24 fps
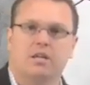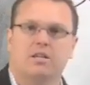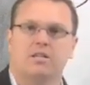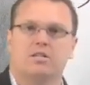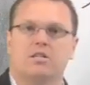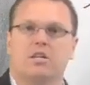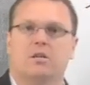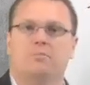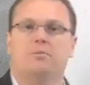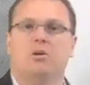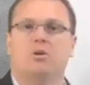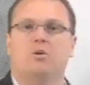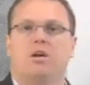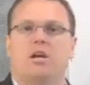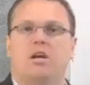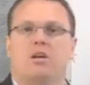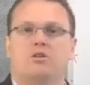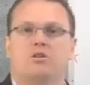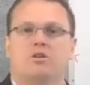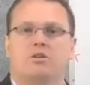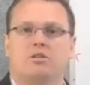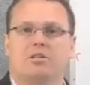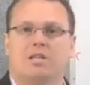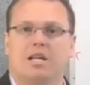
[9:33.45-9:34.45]
In some
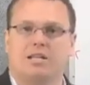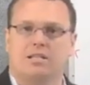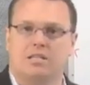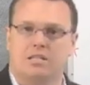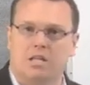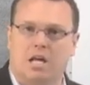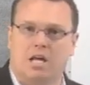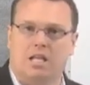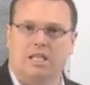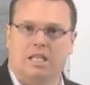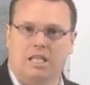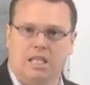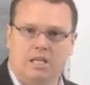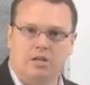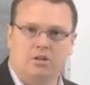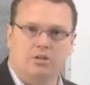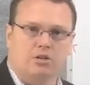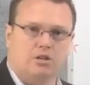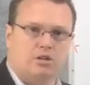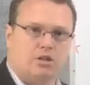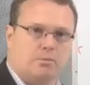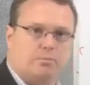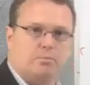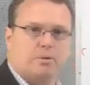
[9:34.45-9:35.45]
locations, that's not
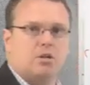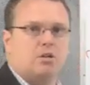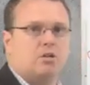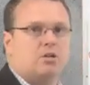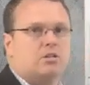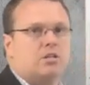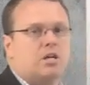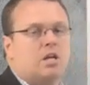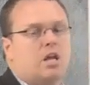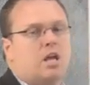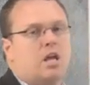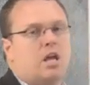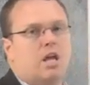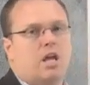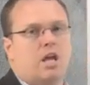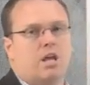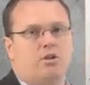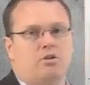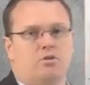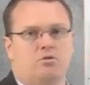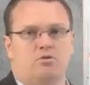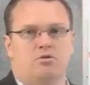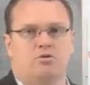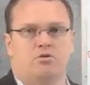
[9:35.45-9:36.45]
legal to build
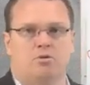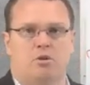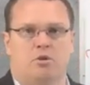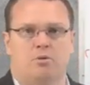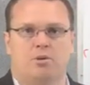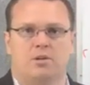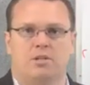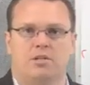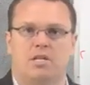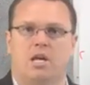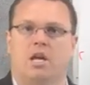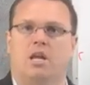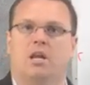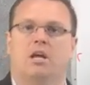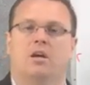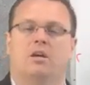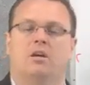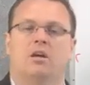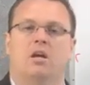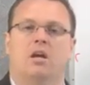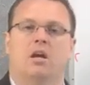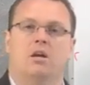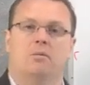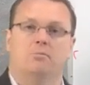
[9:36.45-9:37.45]
and use your own
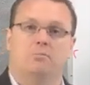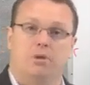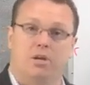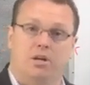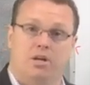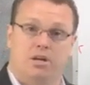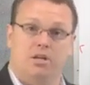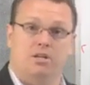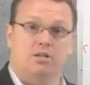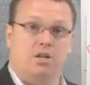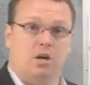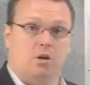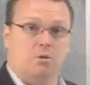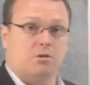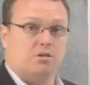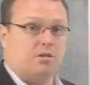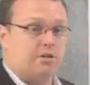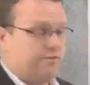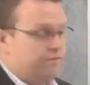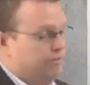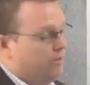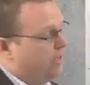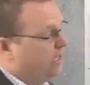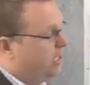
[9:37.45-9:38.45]
antenna, but it is always
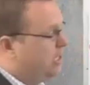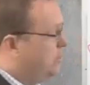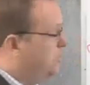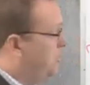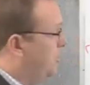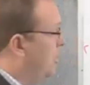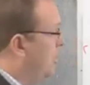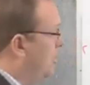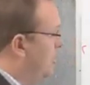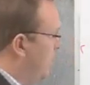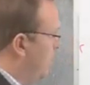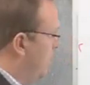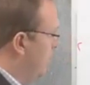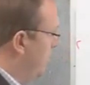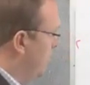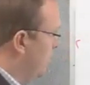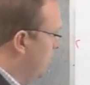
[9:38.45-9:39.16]
a fun experiment.